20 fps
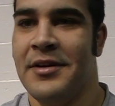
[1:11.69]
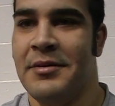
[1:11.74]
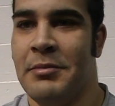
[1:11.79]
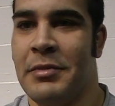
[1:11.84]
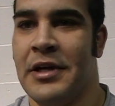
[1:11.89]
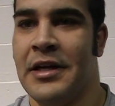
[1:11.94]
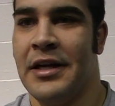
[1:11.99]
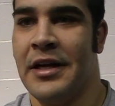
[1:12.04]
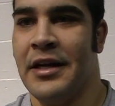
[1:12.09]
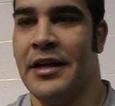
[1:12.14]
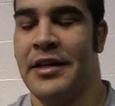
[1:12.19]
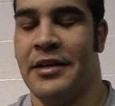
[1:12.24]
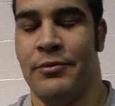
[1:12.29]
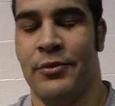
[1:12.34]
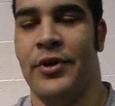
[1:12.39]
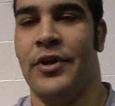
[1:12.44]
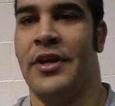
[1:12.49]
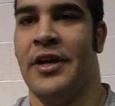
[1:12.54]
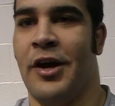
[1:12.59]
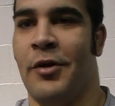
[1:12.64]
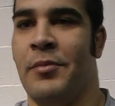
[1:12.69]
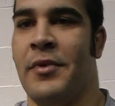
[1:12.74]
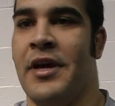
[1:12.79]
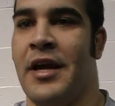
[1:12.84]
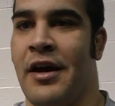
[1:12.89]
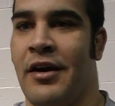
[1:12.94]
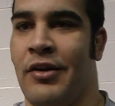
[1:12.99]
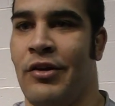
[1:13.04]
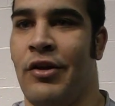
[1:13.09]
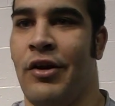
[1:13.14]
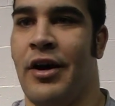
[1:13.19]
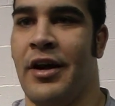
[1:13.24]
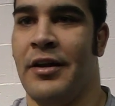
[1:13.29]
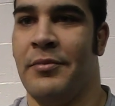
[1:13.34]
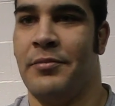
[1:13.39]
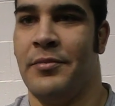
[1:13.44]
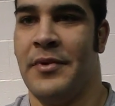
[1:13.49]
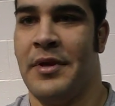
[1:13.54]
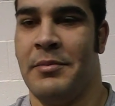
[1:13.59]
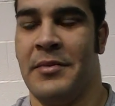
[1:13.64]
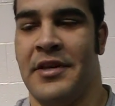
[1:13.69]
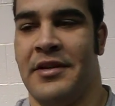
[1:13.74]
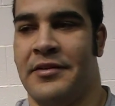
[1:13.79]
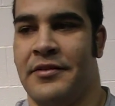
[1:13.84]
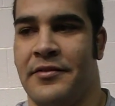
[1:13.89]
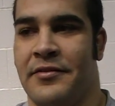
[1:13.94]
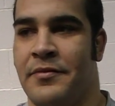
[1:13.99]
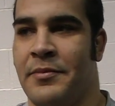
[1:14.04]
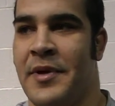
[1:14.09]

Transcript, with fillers: But uh, it really helped me out a lot. I, I mean,